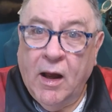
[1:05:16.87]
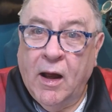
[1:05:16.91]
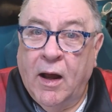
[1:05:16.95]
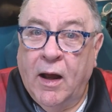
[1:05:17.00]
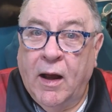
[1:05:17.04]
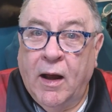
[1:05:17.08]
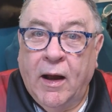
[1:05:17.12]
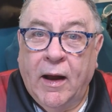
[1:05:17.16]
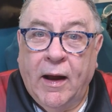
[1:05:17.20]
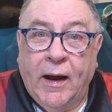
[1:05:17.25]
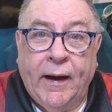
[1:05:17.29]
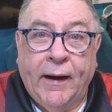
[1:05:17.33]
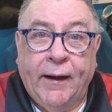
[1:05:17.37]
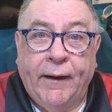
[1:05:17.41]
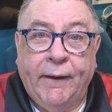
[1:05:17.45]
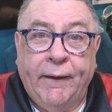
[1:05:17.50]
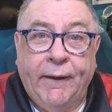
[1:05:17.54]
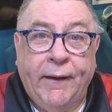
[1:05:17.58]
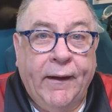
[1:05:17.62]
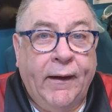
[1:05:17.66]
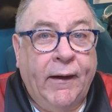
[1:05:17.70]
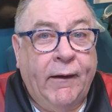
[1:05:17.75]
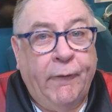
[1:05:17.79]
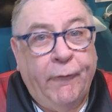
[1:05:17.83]

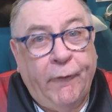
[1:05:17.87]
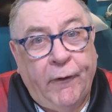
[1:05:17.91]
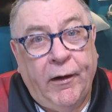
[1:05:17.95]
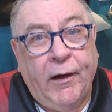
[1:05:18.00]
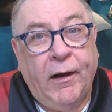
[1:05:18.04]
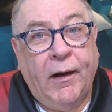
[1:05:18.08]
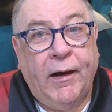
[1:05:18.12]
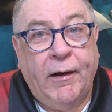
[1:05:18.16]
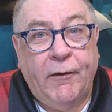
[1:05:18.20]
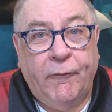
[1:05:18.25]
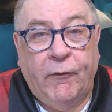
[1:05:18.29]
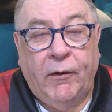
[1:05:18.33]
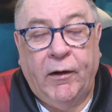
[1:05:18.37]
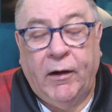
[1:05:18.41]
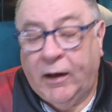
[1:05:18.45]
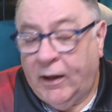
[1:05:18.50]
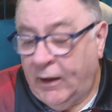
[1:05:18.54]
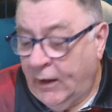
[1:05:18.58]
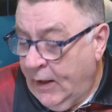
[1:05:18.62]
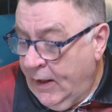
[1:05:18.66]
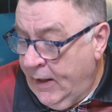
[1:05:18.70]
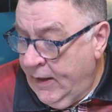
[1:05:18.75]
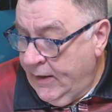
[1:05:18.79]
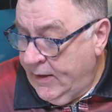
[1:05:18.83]
and I really,
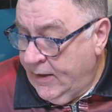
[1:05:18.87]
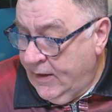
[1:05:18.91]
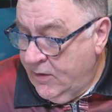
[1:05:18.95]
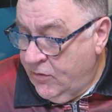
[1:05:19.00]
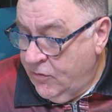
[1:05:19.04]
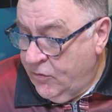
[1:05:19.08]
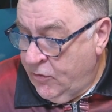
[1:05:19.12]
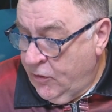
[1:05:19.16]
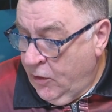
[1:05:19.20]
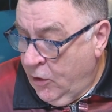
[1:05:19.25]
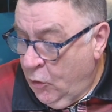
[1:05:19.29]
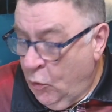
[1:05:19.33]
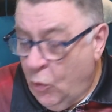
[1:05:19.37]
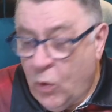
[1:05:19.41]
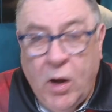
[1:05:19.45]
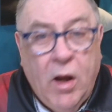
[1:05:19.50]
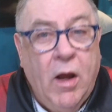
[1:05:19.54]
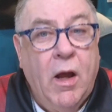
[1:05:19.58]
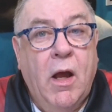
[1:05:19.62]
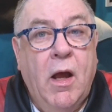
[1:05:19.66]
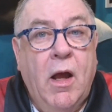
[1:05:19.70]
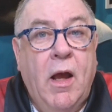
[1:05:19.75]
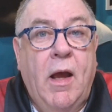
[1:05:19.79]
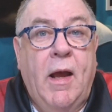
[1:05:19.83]
really like it. So,
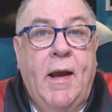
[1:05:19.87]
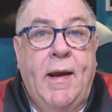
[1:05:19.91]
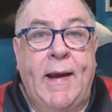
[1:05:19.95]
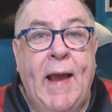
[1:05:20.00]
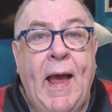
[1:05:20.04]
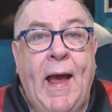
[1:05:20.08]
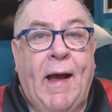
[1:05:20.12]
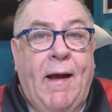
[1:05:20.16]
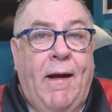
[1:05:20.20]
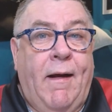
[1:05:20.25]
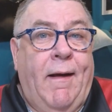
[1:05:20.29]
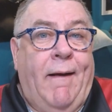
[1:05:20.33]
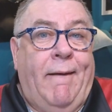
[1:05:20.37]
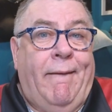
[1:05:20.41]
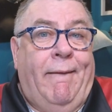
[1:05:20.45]
yeah,